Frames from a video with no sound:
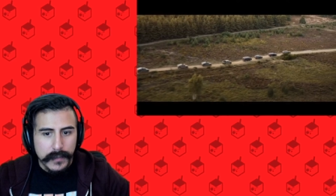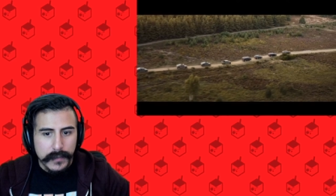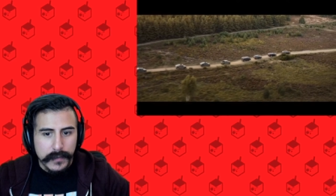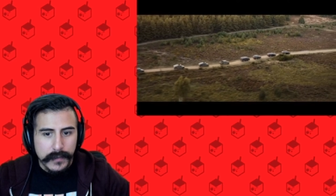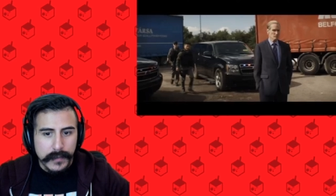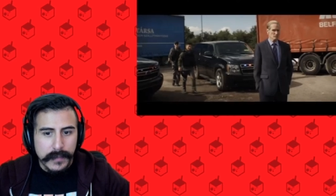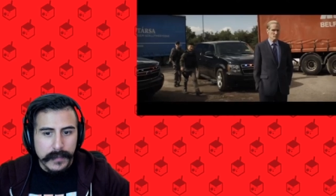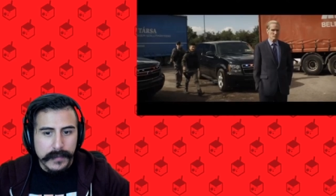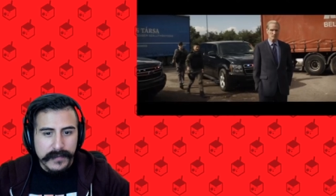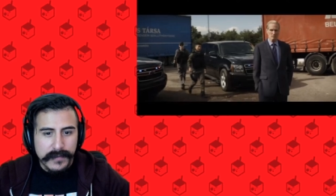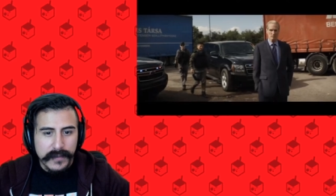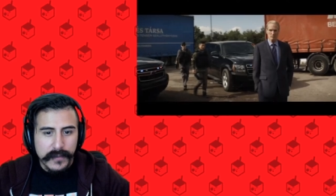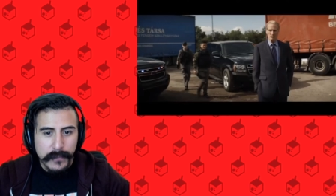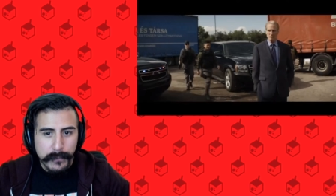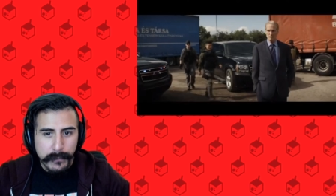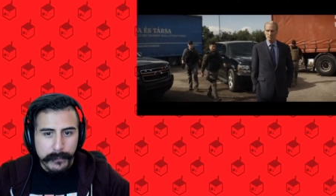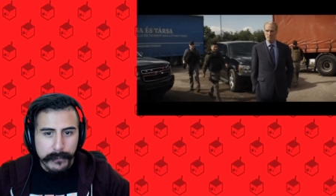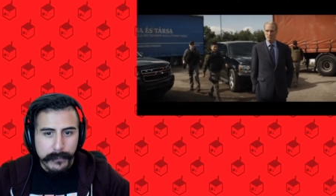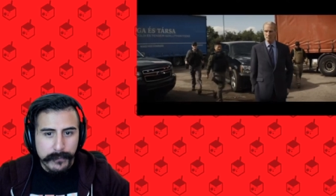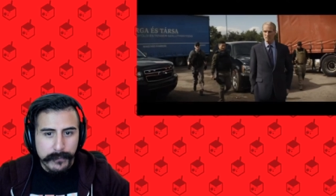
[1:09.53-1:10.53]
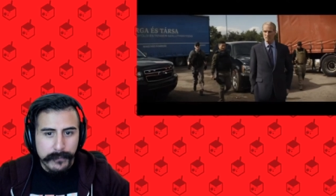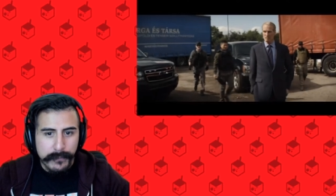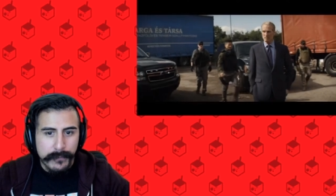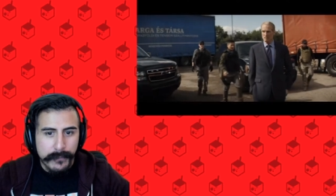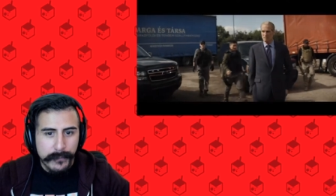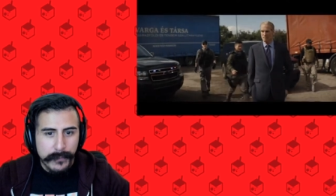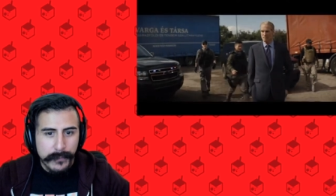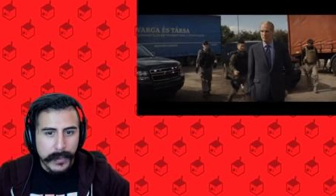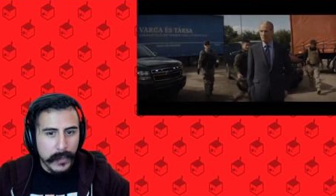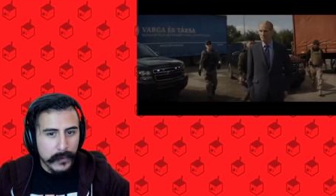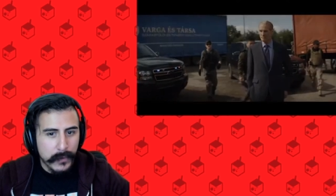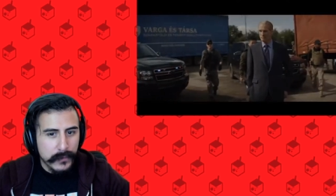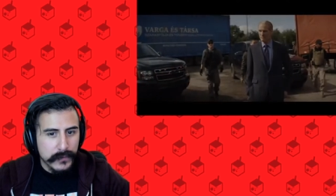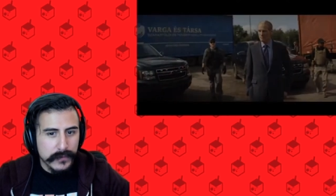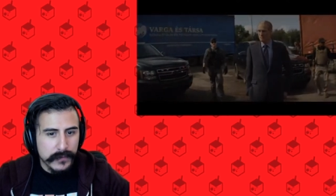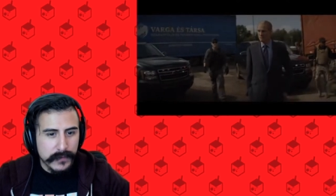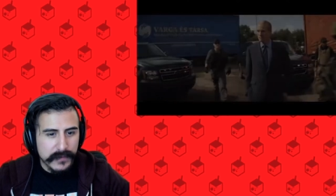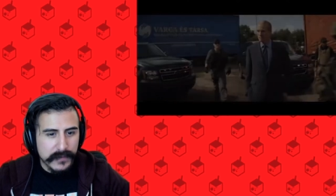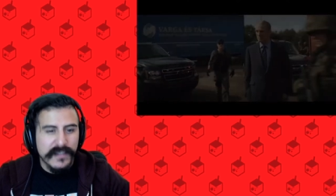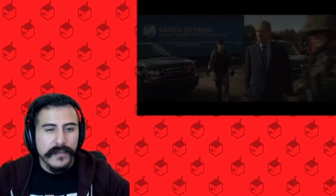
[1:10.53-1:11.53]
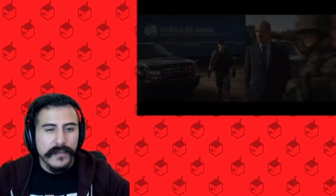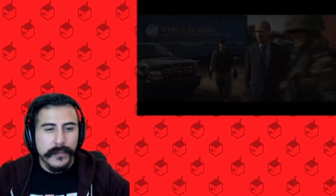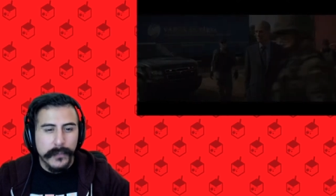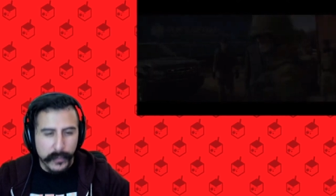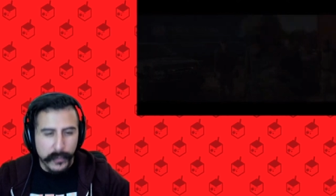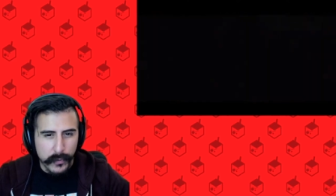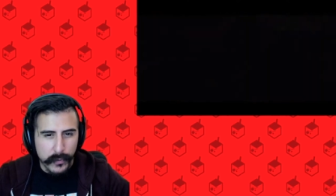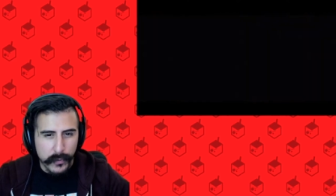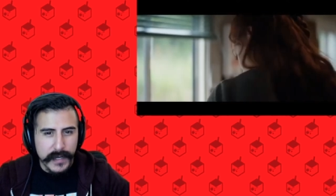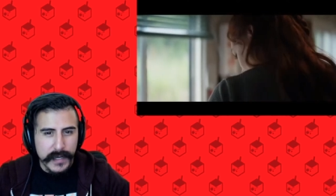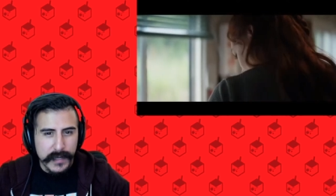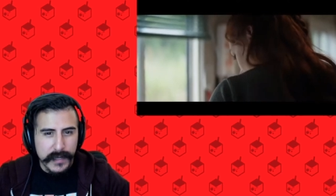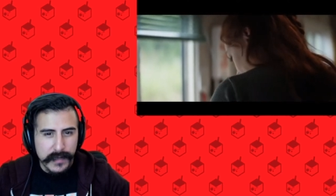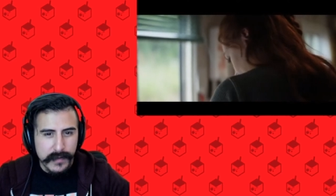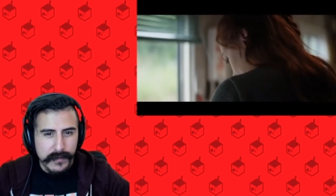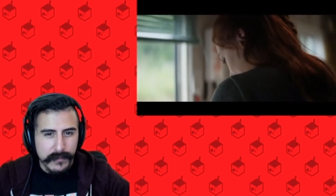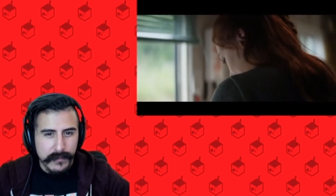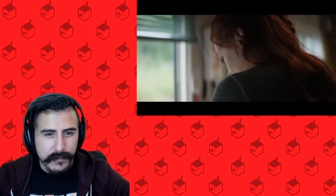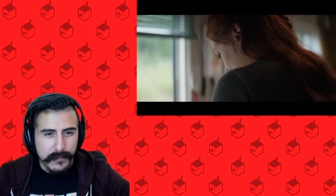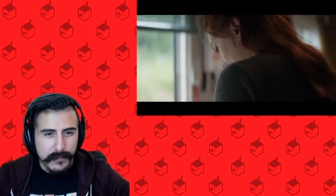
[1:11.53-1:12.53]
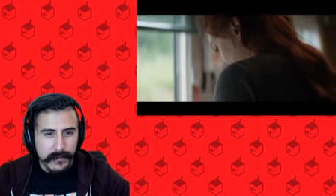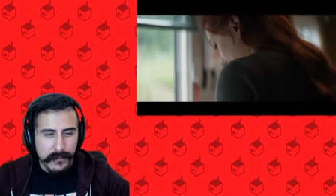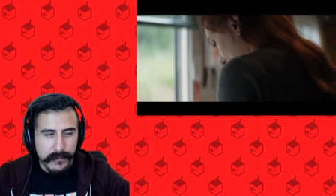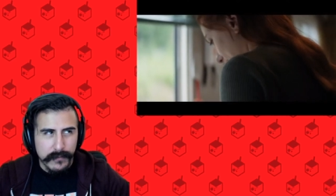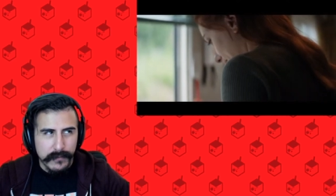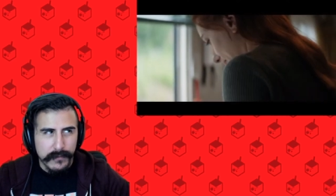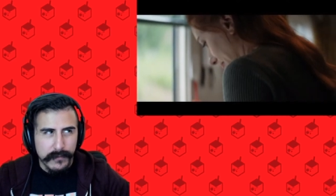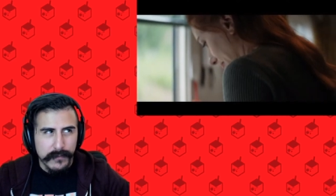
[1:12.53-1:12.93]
Is this po? This is pre. I've